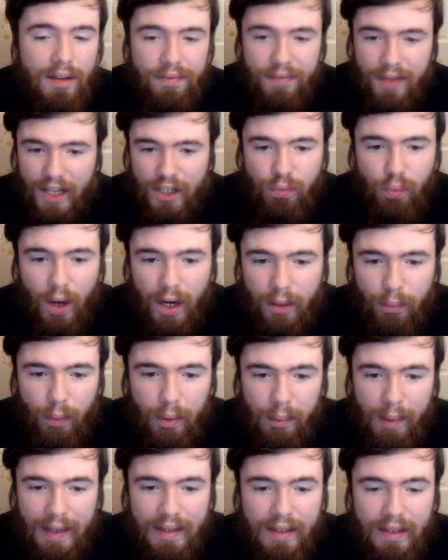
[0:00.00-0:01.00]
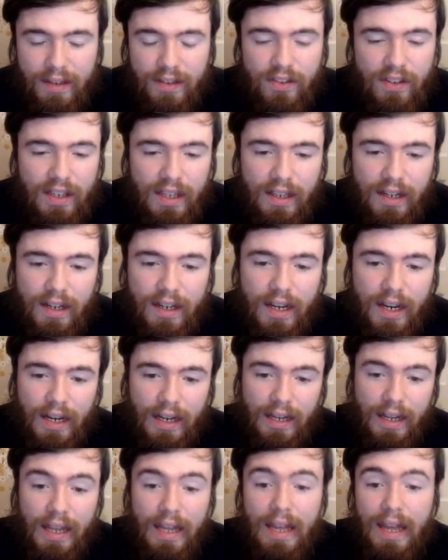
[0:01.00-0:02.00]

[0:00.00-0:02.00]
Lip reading: That's why we went into Cicada King.